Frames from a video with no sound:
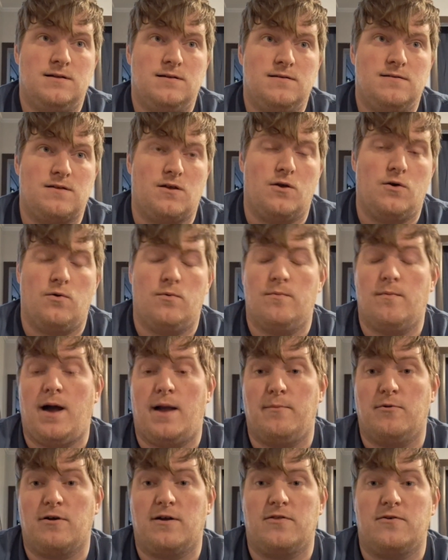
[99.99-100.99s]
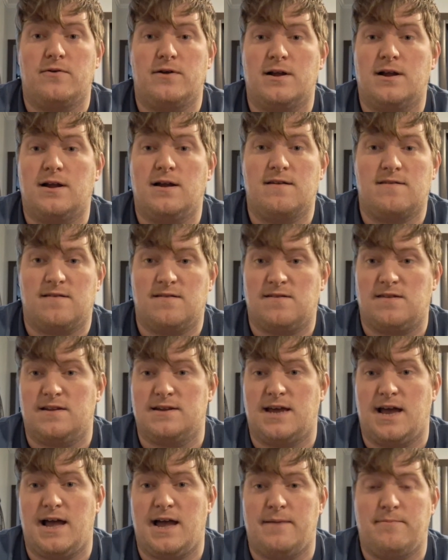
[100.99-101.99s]
so my brother and cousins and
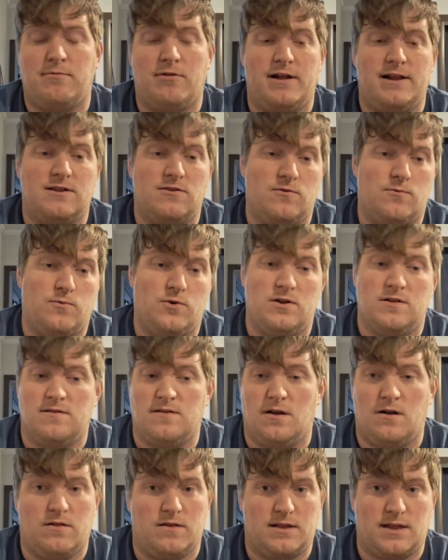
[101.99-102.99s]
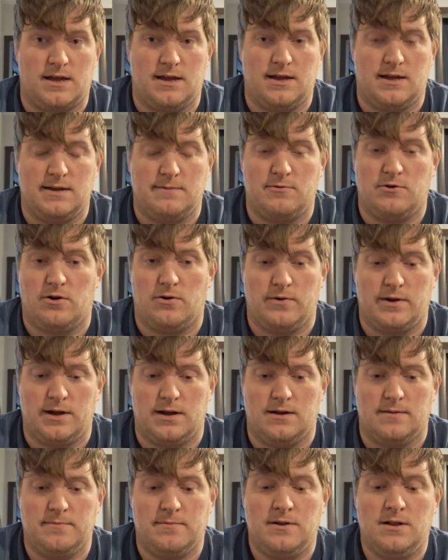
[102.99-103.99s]
I played in the woods all the time growing
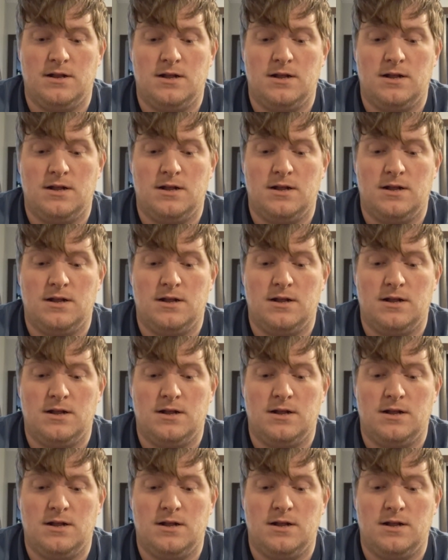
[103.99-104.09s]
up.